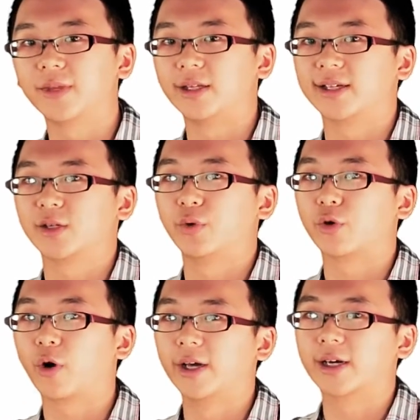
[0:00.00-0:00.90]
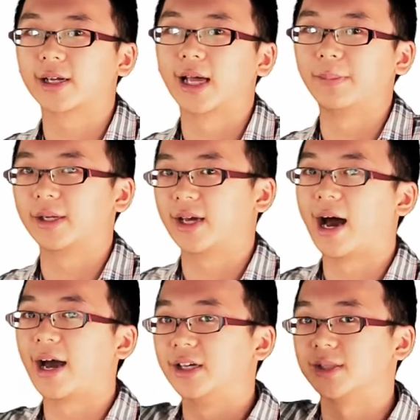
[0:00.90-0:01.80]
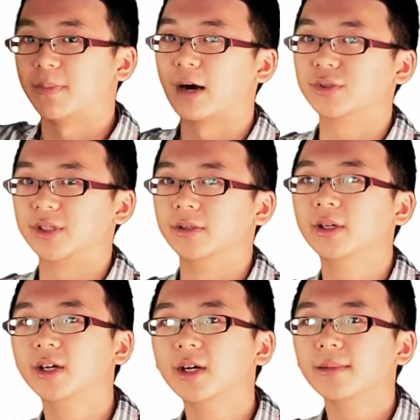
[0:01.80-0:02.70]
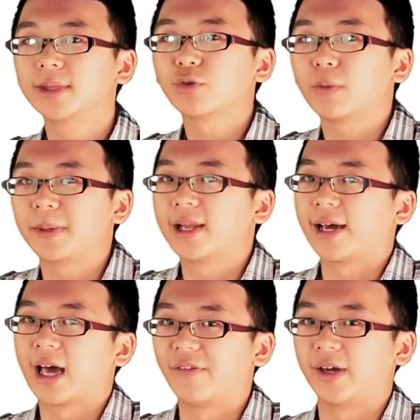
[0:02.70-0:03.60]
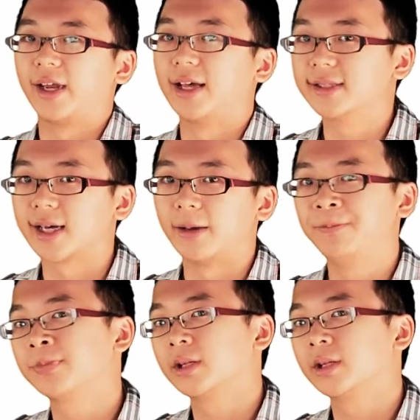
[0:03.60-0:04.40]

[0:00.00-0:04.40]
that doesn't require climbing the highest mountain, that would be like having an enzyme.